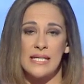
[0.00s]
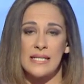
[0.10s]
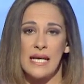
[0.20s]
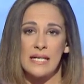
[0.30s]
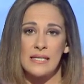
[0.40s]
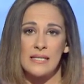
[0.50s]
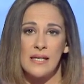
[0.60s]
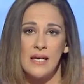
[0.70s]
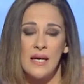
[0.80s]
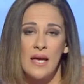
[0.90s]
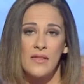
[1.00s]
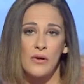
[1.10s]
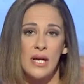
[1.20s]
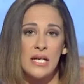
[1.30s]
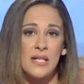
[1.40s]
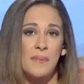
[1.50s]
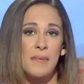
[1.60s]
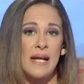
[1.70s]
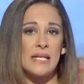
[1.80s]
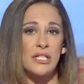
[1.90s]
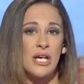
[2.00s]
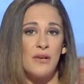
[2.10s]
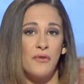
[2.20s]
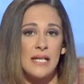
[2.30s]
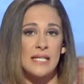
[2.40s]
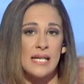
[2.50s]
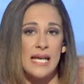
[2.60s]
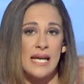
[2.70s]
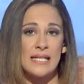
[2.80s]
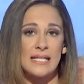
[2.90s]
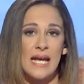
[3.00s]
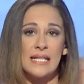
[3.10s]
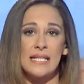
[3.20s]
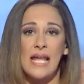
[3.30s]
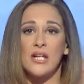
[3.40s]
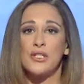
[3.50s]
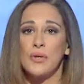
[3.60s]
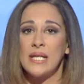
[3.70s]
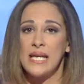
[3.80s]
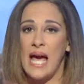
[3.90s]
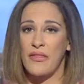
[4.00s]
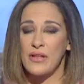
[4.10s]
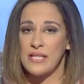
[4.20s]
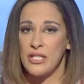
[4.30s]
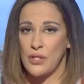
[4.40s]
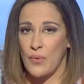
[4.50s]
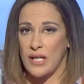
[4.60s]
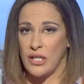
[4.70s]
assessed. The Greek diplomatic chief again stated that during the Athens and Tirana